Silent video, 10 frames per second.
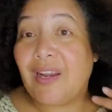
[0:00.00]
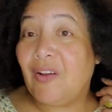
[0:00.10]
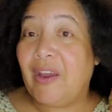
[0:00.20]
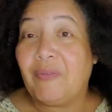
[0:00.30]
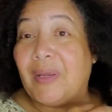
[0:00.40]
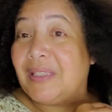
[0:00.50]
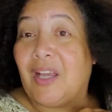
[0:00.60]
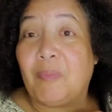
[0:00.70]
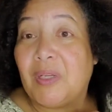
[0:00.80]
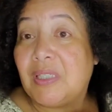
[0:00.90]
know everybody's
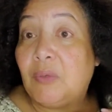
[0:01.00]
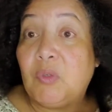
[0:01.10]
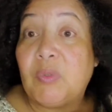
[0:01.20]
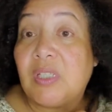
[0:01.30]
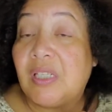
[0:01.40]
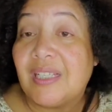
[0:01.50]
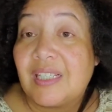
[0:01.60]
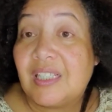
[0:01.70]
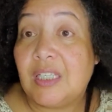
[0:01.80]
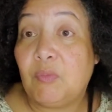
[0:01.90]
talking about Temu, but
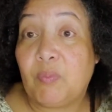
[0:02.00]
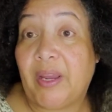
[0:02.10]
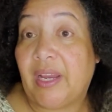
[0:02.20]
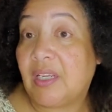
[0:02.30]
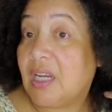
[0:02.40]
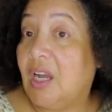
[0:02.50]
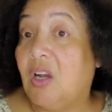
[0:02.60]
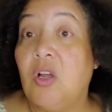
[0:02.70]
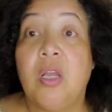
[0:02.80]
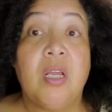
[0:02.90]
that's because Temu paying,
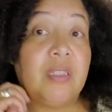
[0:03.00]
y'all.